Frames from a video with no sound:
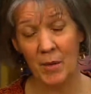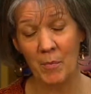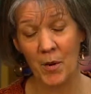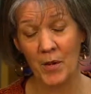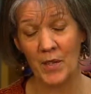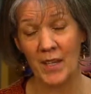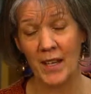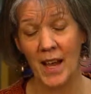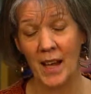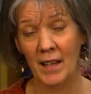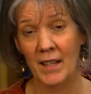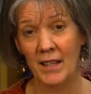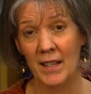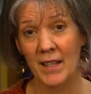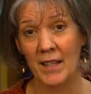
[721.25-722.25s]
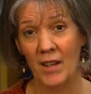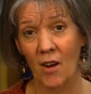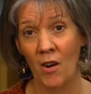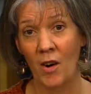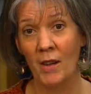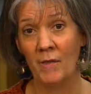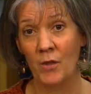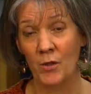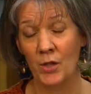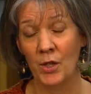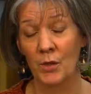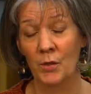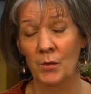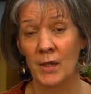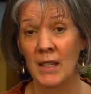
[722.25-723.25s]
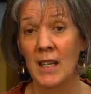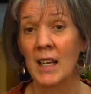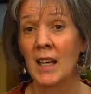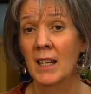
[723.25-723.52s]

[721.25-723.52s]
personalities are of your children